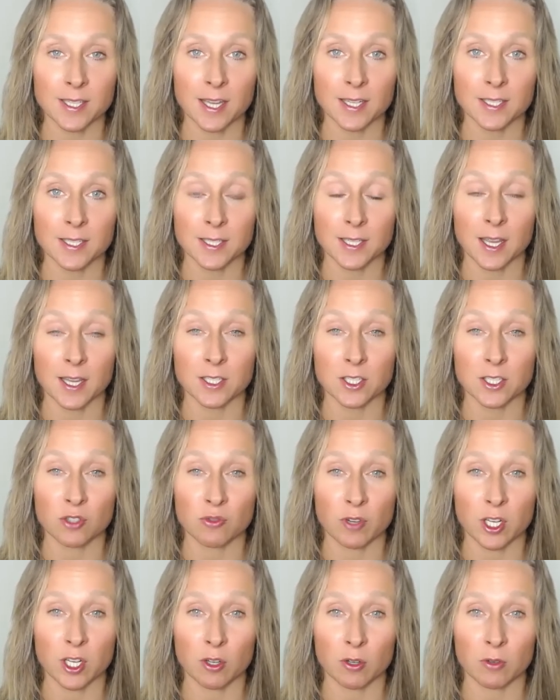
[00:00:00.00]
Exercise is
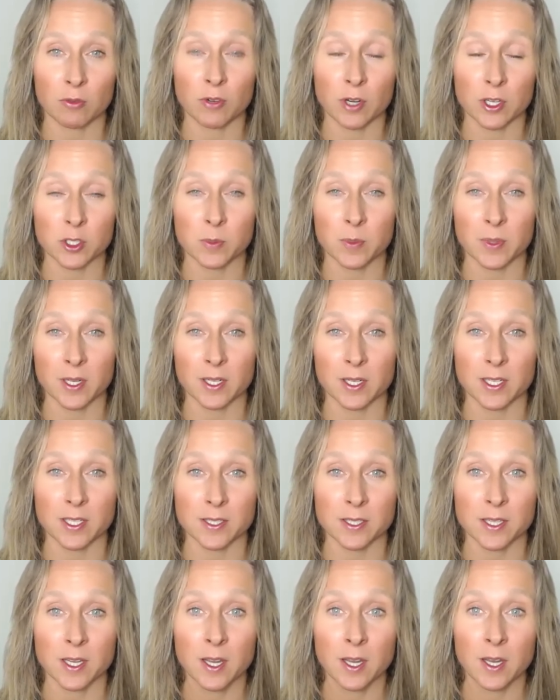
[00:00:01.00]
really good for us, but it
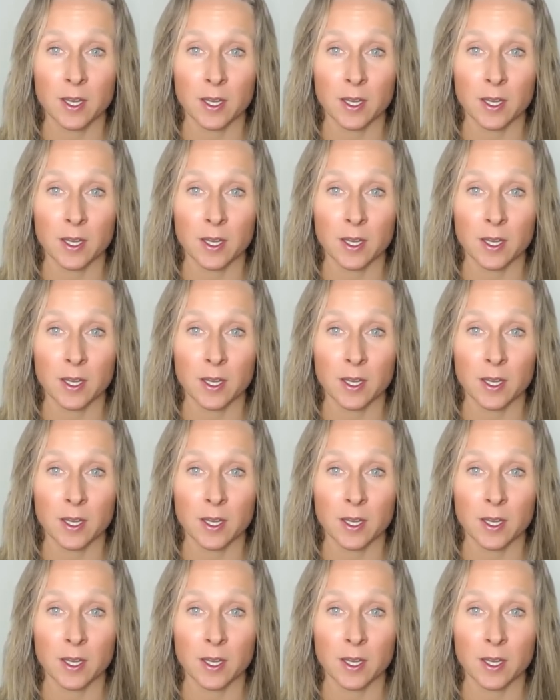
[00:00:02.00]
is